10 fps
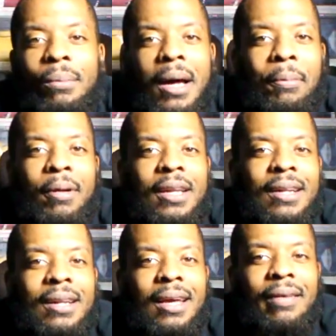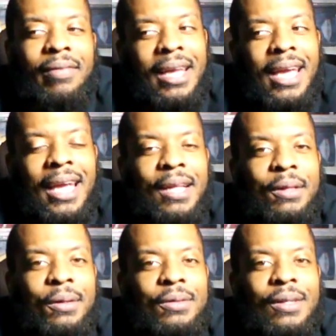In my opinion, if they can't get
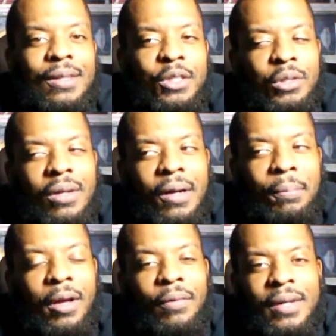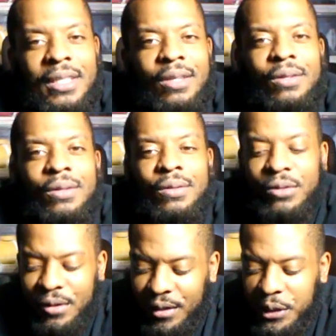those, they're gonna they're gonna pay resale on
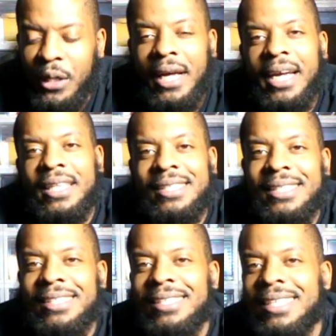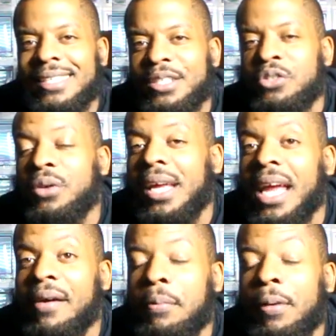those, or they're gonna try to get the 16s just so they can
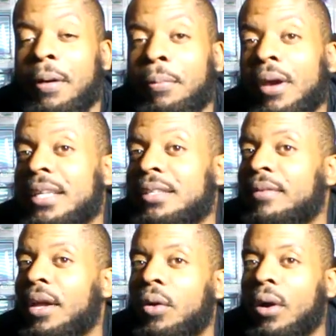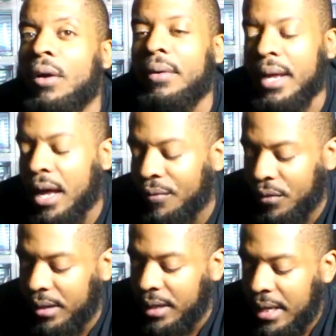have a pair of Breds if they don't already have
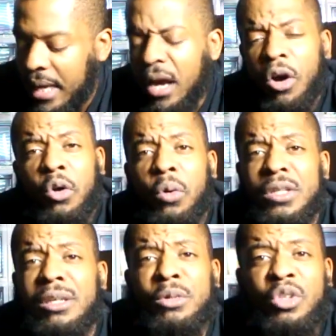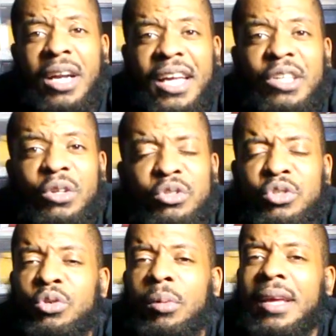one. Of course, I'm gonna try to get those
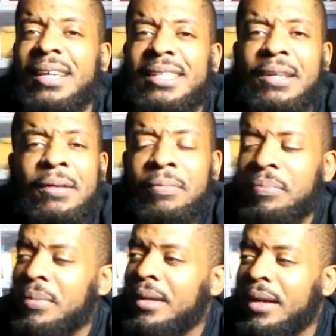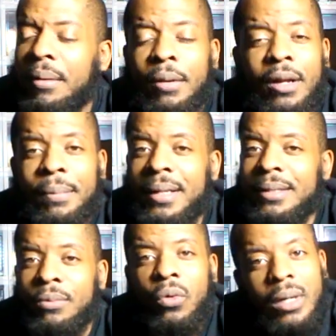two because I'm all about
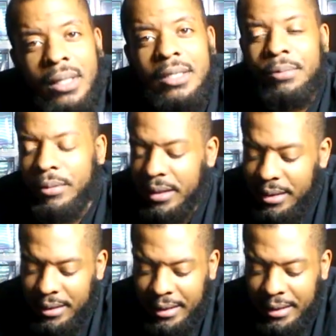the ones, bro.